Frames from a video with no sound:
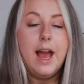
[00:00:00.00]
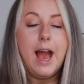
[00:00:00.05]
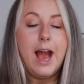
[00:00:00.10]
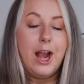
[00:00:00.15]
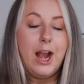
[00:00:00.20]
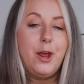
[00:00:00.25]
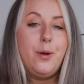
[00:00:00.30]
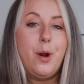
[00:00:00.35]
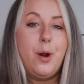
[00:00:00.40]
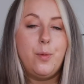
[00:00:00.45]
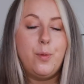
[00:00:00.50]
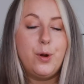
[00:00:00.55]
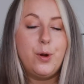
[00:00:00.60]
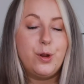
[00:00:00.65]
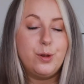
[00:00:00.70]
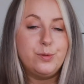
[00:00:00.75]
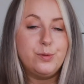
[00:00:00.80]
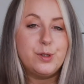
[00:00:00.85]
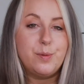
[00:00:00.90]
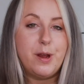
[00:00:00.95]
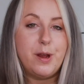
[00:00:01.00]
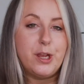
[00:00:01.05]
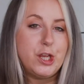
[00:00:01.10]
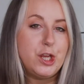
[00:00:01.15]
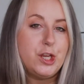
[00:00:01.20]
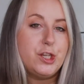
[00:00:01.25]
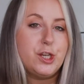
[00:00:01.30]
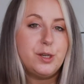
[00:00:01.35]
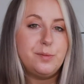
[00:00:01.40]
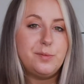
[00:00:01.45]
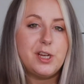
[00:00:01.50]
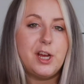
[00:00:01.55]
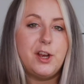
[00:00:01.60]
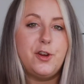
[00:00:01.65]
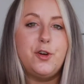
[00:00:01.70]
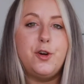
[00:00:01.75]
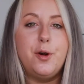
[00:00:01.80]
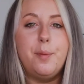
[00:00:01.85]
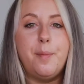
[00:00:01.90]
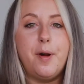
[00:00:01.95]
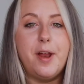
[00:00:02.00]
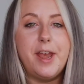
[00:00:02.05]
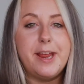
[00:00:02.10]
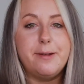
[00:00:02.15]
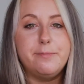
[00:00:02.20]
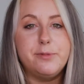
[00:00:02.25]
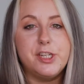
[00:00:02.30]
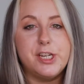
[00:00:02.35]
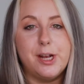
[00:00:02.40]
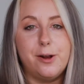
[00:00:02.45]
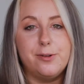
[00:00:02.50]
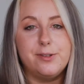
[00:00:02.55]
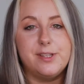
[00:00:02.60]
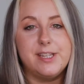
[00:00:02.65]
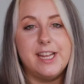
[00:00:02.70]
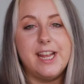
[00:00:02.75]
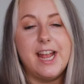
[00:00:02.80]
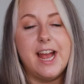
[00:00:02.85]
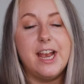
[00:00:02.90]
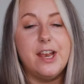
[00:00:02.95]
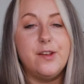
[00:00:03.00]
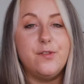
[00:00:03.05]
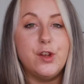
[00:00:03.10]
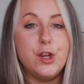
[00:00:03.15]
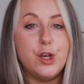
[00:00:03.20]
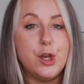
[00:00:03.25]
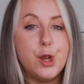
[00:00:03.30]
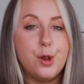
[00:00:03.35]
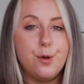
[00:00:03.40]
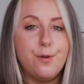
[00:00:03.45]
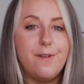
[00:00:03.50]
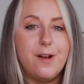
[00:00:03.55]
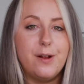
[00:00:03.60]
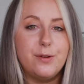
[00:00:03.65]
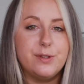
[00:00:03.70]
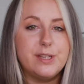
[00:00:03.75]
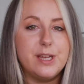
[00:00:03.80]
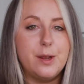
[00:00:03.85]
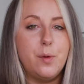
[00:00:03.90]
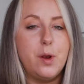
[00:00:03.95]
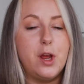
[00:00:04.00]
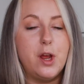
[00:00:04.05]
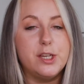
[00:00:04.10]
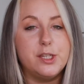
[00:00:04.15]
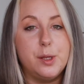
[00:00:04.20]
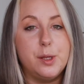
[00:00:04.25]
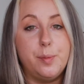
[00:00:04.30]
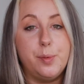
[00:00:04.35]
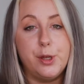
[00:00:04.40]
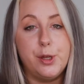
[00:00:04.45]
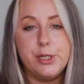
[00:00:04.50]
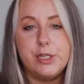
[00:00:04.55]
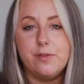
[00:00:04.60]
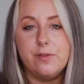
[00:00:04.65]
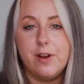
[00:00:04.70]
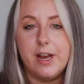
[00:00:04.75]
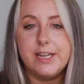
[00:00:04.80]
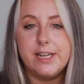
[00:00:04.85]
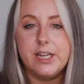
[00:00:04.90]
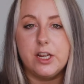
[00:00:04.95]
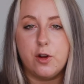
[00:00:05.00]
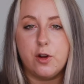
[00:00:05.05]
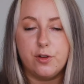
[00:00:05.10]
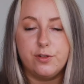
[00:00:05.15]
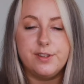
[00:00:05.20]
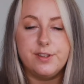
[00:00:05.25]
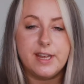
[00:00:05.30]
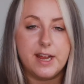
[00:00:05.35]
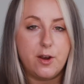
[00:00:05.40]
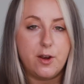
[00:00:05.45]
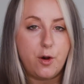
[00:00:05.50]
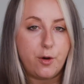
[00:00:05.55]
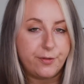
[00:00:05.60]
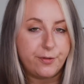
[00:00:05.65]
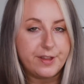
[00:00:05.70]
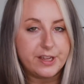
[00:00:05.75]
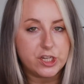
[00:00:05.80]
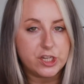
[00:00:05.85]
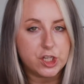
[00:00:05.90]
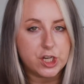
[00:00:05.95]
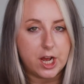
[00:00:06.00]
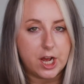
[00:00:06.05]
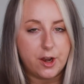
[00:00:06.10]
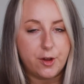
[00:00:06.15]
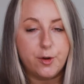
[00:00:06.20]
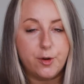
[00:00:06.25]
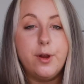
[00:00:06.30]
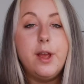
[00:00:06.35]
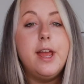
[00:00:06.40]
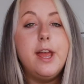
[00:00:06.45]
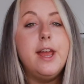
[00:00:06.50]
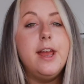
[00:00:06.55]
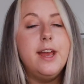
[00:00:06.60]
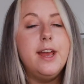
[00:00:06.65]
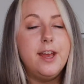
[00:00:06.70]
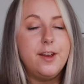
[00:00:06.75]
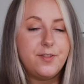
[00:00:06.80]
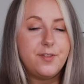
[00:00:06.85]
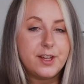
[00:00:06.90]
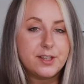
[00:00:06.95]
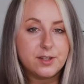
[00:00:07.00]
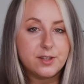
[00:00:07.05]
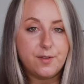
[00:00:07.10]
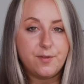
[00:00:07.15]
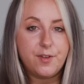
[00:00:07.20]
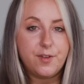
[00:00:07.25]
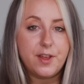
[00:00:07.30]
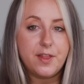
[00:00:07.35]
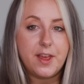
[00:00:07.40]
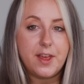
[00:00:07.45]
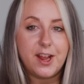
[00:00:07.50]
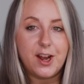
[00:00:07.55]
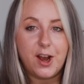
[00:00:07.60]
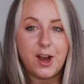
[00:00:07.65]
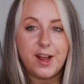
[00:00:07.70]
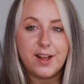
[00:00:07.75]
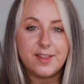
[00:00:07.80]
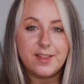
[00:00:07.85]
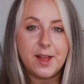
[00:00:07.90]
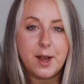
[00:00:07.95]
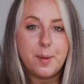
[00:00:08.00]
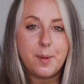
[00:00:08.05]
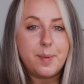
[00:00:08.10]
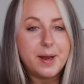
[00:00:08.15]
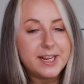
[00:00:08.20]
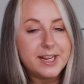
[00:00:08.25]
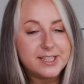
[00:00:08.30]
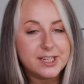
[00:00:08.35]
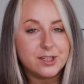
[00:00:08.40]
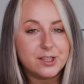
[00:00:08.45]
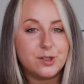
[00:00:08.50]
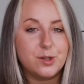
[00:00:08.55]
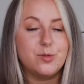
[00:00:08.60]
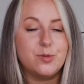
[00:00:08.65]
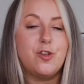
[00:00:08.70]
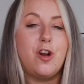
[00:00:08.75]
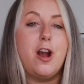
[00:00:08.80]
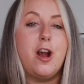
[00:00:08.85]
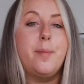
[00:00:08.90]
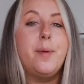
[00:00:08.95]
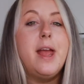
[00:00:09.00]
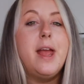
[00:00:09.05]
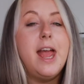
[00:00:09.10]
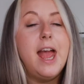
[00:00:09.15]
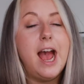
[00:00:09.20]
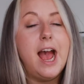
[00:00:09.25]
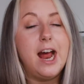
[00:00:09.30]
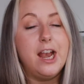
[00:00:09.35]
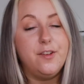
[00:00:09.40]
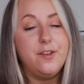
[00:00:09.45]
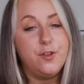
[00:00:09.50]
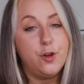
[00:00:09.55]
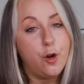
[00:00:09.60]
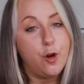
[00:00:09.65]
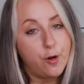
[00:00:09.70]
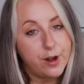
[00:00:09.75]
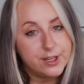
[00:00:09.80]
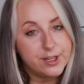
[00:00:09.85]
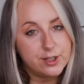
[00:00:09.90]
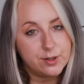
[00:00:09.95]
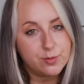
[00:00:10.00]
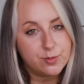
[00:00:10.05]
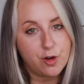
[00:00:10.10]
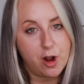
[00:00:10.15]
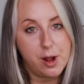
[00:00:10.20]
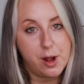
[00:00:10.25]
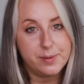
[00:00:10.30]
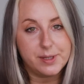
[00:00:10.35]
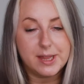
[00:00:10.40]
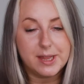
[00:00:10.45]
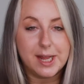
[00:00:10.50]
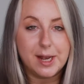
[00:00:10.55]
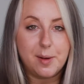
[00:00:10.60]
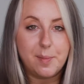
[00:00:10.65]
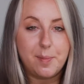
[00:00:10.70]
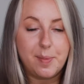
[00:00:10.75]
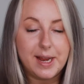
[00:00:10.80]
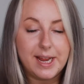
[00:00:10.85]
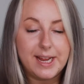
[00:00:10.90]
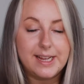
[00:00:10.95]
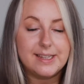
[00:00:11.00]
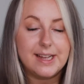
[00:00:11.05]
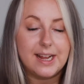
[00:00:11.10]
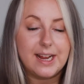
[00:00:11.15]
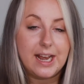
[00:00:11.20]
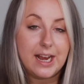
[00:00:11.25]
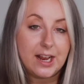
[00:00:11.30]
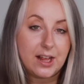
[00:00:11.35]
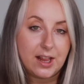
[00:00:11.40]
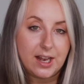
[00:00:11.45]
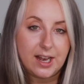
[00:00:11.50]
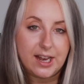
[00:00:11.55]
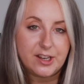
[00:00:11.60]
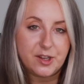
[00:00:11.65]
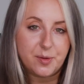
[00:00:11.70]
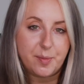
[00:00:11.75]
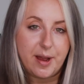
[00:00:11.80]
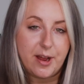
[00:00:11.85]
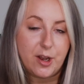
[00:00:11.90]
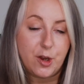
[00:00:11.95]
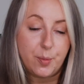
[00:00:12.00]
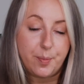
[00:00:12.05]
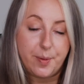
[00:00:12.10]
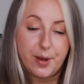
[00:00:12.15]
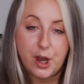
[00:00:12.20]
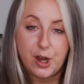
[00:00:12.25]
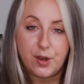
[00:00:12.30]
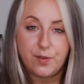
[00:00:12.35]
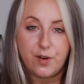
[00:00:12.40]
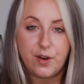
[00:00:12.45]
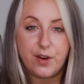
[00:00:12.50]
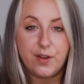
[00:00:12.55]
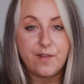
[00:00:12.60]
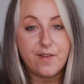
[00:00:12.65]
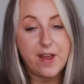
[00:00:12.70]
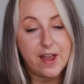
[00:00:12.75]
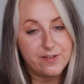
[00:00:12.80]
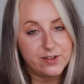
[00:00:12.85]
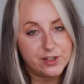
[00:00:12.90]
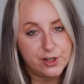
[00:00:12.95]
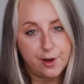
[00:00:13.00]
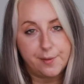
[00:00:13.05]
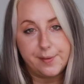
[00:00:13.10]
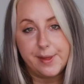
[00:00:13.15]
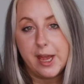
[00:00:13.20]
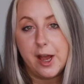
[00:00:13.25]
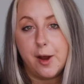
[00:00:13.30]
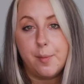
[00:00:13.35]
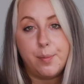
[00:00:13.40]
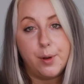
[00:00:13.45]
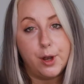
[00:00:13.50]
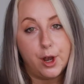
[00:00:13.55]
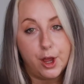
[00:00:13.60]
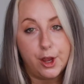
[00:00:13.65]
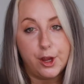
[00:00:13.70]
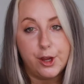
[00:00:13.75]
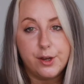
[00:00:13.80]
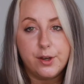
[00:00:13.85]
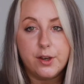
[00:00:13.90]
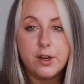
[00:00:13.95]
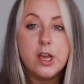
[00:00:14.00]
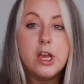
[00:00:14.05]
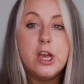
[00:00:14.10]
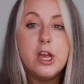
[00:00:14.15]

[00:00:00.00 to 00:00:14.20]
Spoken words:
Hello and welcome to my YouTube channel. My name's Chelsea, and if you're new around here, we like to do beauty related content on this channel. If that's something that you like, then please hit subscribe. And if you're already subscribed, then please click on the little bell and you'll be notified of every time they upload.